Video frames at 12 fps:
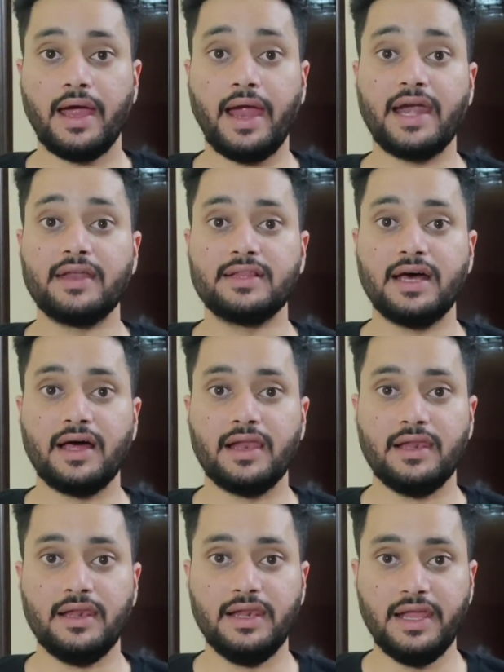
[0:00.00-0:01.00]
and the
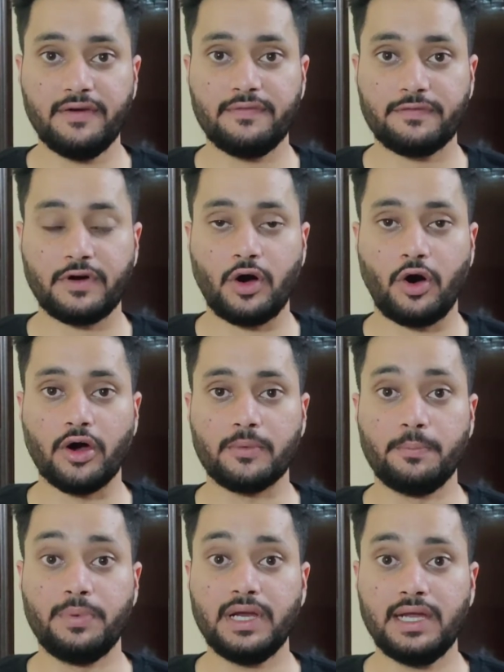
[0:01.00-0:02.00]
live or
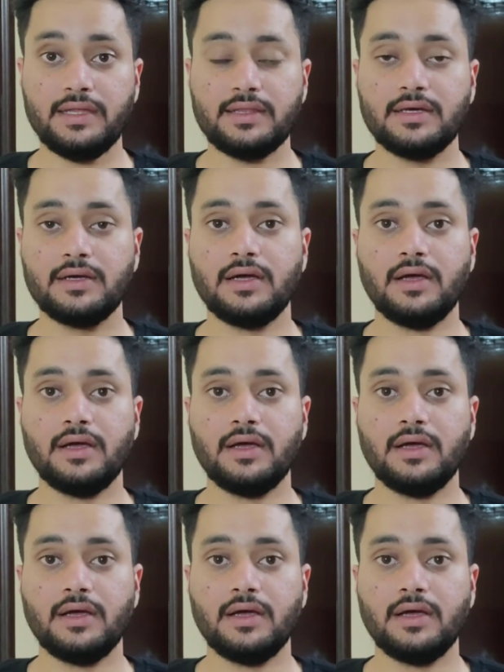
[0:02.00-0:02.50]
breathe,